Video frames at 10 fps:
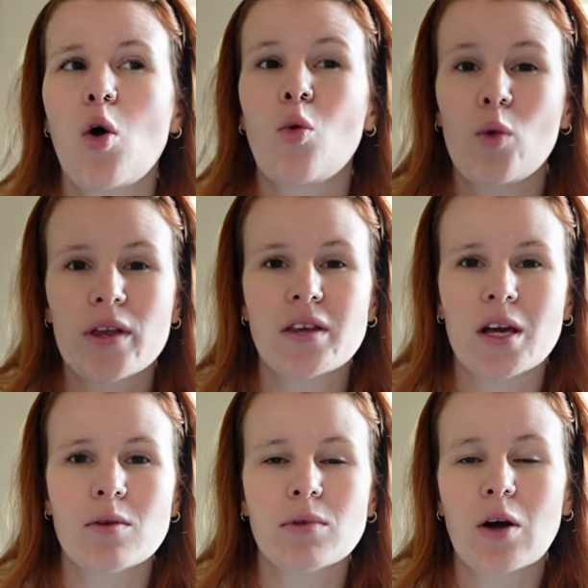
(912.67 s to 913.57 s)
with
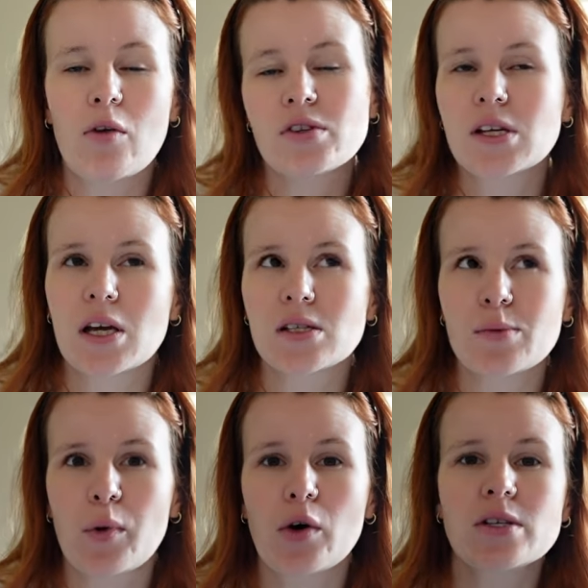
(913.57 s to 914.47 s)
him like obviously he's
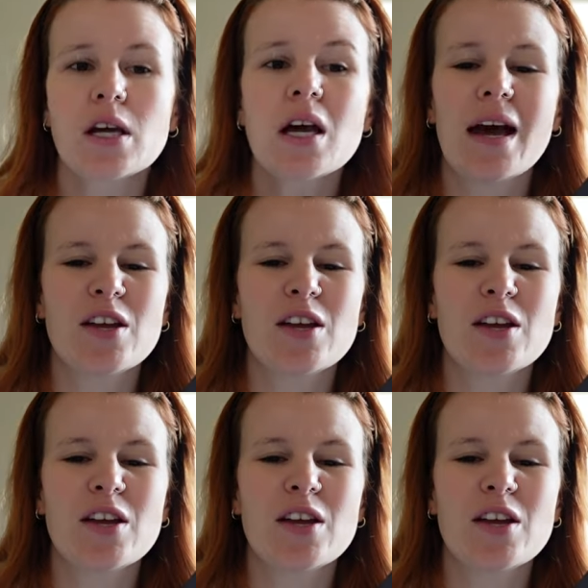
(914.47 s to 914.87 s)
the boss